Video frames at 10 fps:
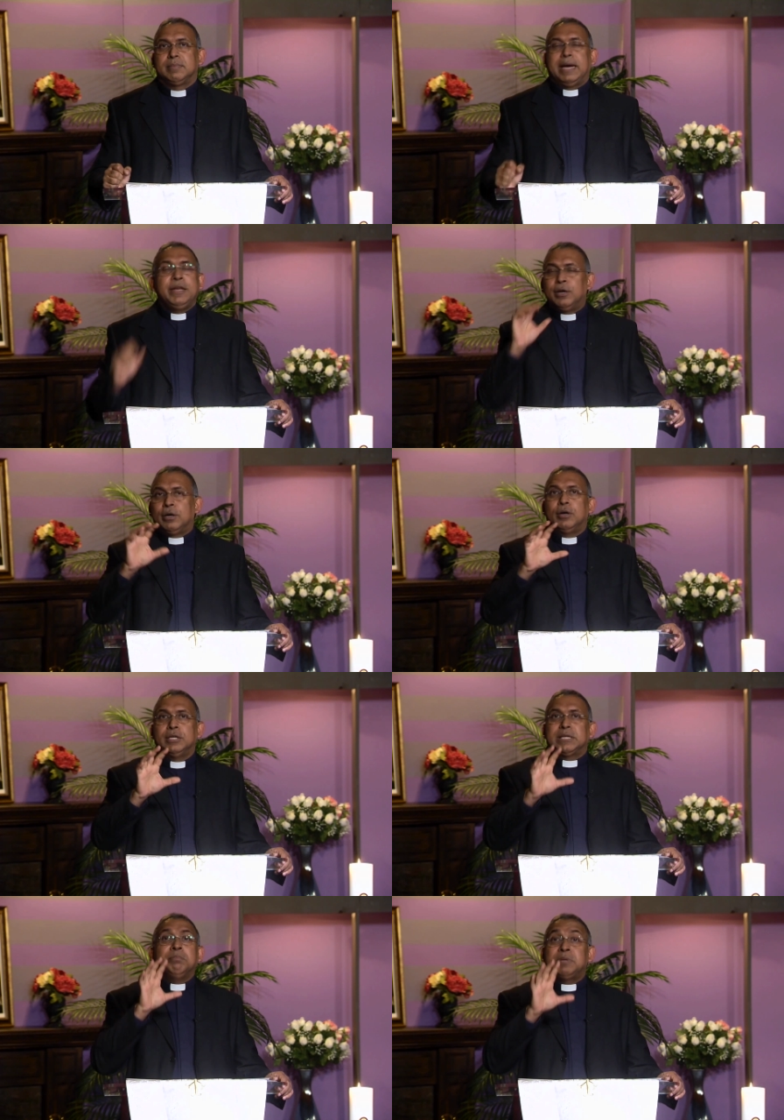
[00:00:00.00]
I know
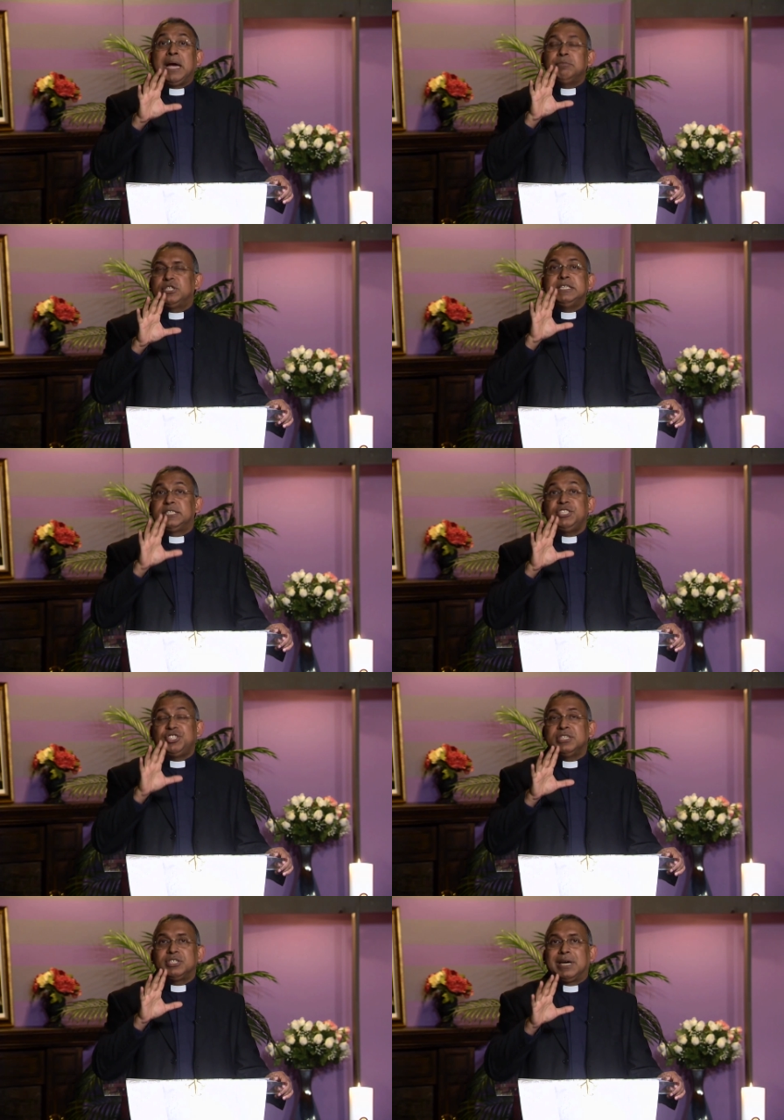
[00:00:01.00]
sometimes
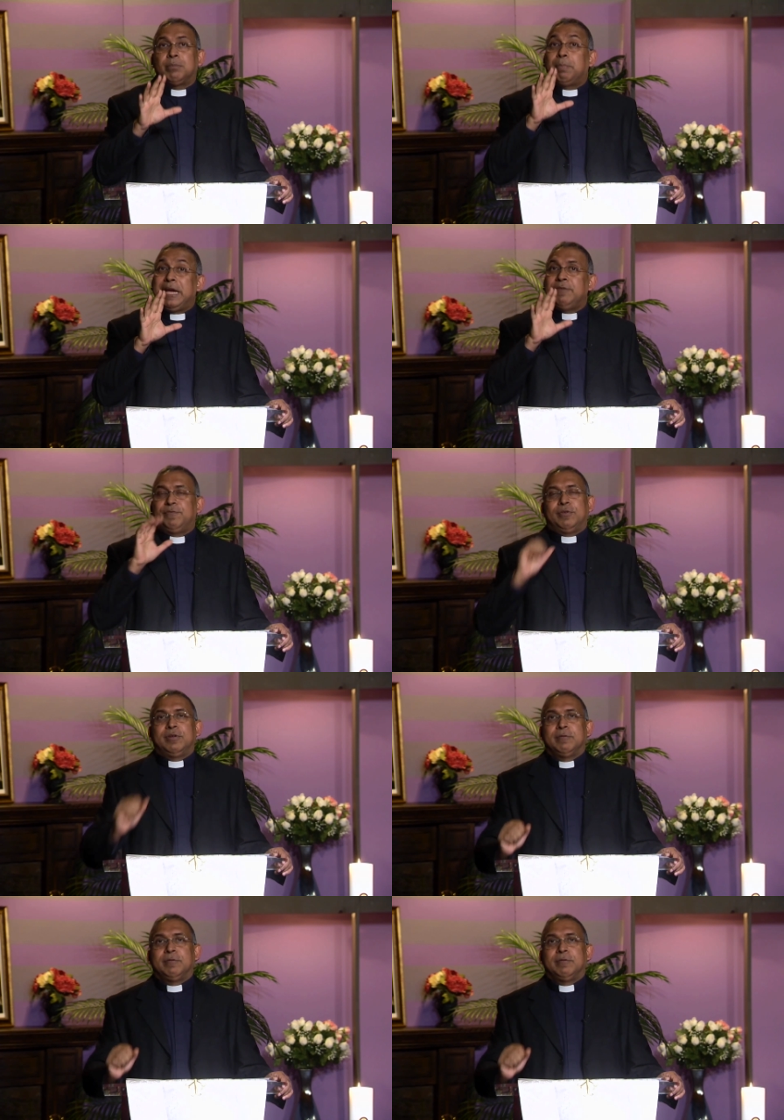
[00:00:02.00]
decisions are painful